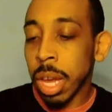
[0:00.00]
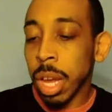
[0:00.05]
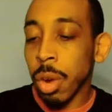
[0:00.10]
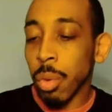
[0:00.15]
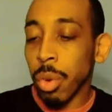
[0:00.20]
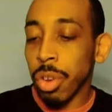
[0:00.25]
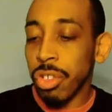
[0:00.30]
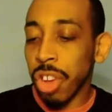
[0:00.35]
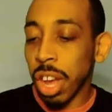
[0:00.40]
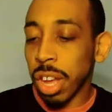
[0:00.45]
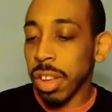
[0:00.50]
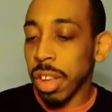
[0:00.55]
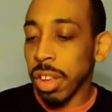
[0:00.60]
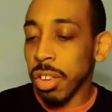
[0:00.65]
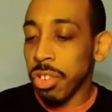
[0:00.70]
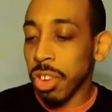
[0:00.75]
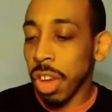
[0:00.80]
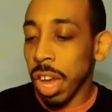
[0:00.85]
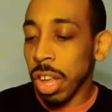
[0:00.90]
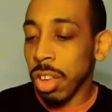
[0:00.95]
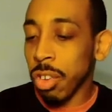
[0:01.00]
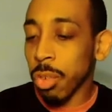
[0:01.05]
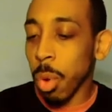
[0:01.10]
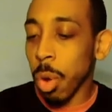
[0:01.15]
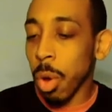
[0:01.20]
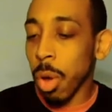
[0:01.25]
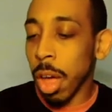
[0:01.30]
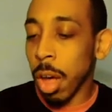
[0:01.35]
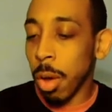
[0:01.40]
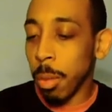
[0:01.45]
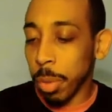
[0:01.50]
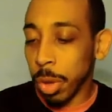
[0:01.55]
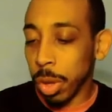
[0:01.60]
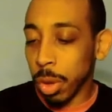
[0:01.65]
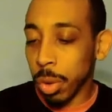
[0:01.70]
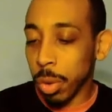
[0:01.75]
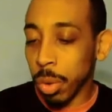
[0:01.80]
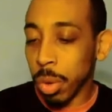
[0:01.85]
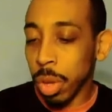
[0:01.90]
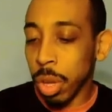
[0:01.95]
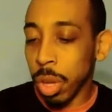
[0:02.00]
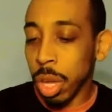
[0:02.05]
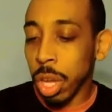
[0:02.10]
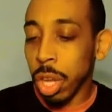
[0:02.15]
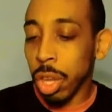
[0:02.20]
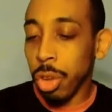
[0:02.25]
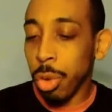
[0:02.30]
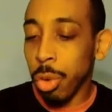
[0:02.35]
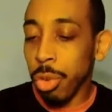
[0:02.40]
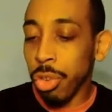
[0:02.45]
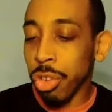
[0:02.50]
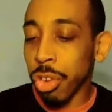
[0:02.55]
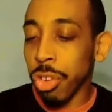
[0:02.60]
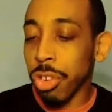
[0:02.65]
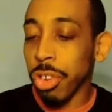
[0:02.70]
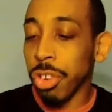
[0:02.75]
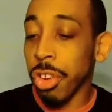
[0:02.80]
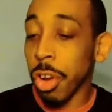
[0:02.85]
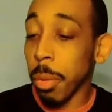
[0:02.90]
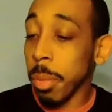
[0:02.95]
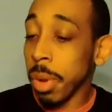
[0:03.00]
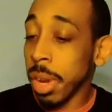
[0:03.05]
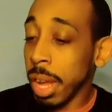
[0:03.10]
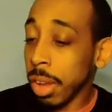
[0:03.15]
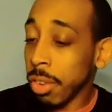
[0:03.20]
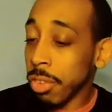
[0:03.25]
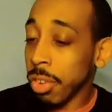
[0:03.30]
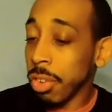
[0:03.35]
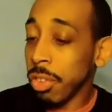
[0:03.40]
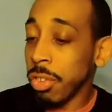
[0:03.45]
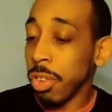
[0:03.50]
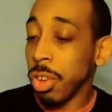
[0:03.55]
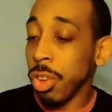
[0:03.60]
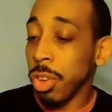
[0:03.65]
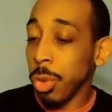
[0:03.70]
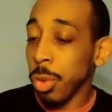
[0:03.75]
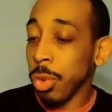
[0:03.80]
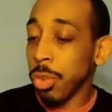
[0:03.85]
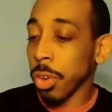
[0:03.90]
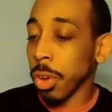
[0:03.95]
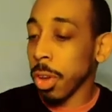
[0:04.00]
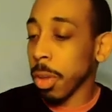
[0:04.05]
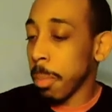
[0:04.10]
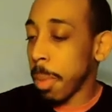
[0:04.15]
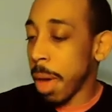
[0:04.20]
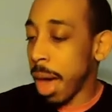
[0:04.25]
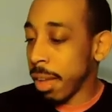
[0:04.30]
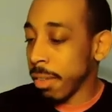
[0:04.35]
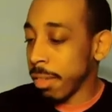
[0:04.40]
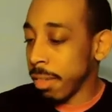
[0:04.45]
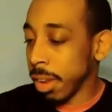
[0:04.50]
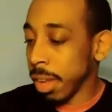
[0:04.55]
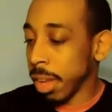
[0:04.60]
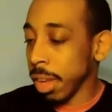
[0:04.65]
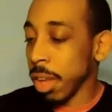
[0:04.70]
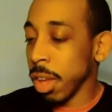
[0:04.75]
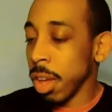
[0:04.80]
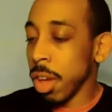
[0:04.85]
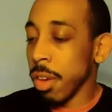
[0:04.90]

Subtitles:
Rejecting change won't help you. Use your determination to use your capacity